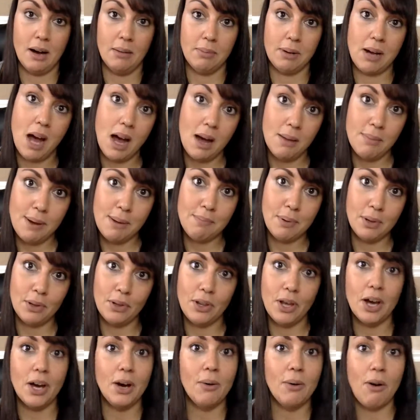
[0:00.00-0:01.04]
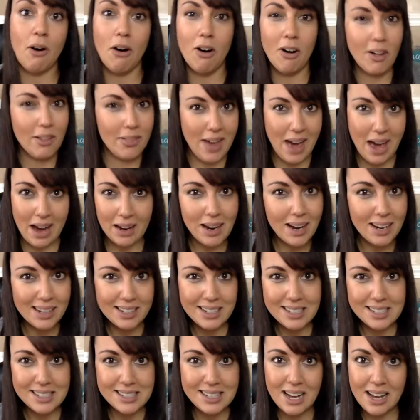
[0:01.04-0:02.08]
comment below, all that kind
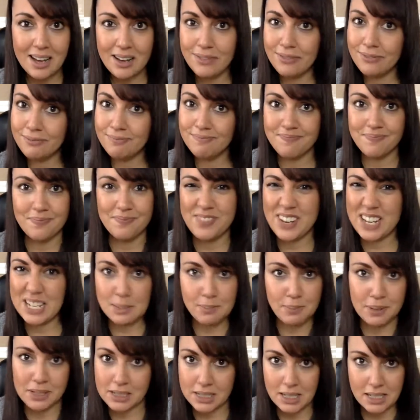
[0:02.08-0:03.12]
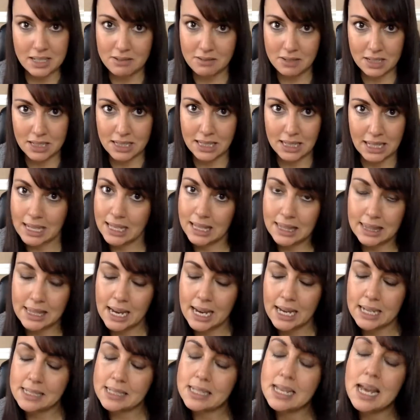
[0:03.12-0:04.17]
of stuff. Facebook doesn't really like
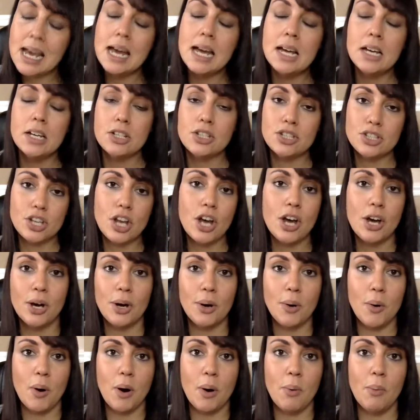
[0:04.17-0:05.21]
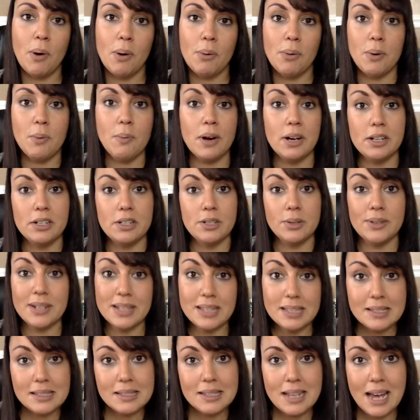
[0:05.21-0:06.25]
that. So what we want to do
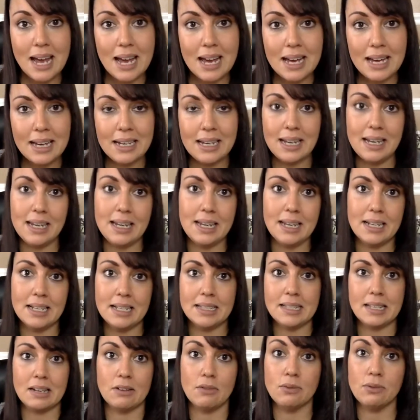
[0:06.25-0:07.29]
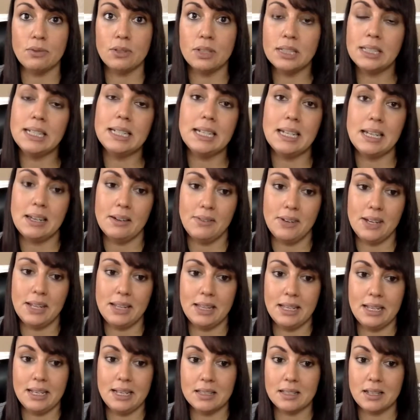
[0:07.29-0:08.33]
instead is really giving
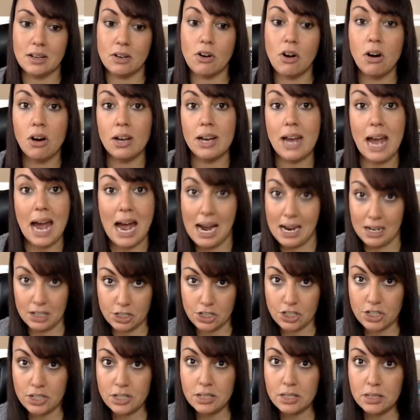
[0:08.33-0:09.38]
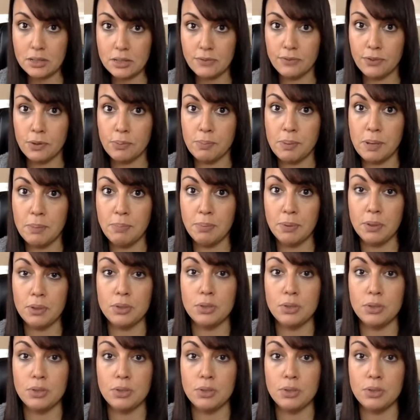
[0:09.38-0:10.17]
these call to actions for people